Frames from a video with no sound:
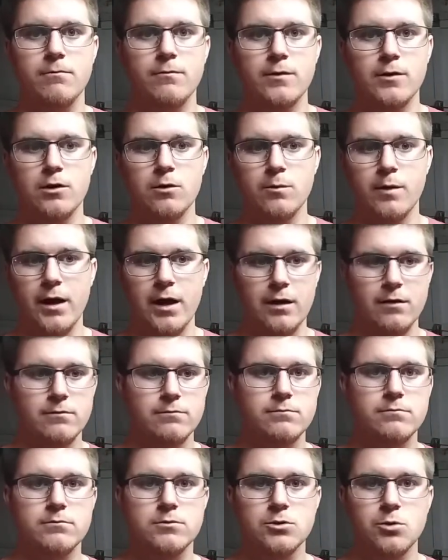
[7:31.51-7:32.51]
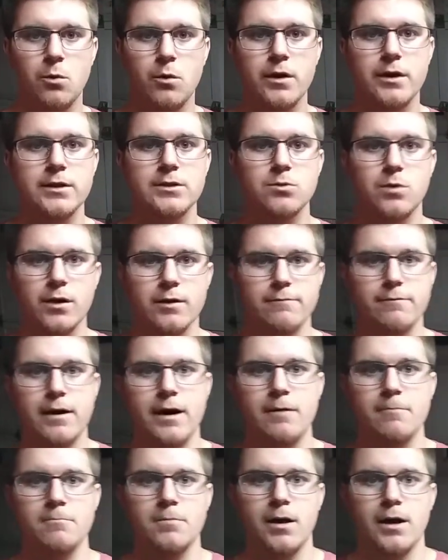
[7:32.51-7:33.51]
for around 20,
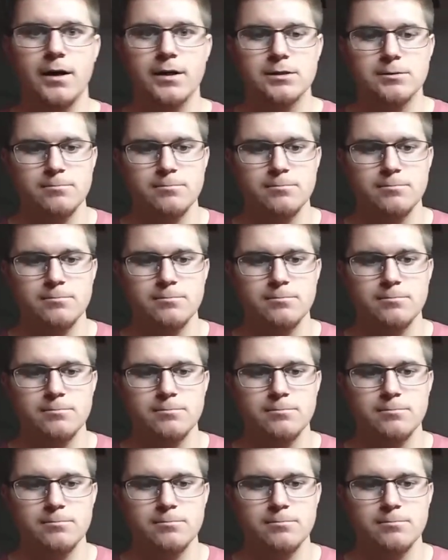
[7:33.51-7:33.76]
25 bucks.